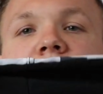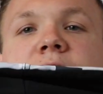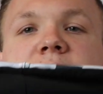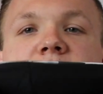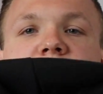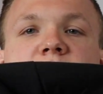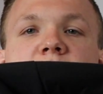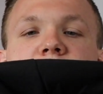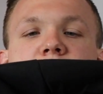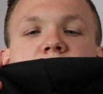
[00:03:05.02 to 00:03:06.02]
On the
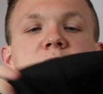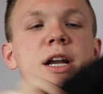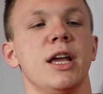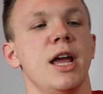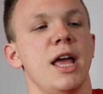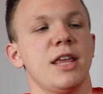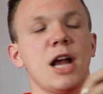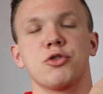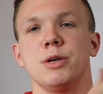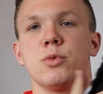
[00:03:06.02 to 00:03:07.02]
inside of the hood, it's
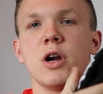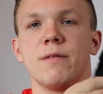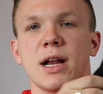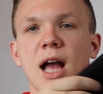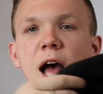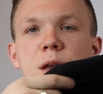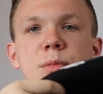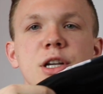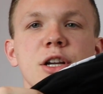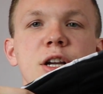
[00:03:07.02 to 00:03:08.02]
actually more of a cotton
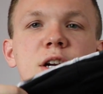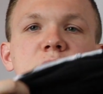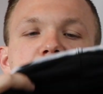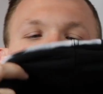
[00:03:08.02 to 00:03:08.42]
material.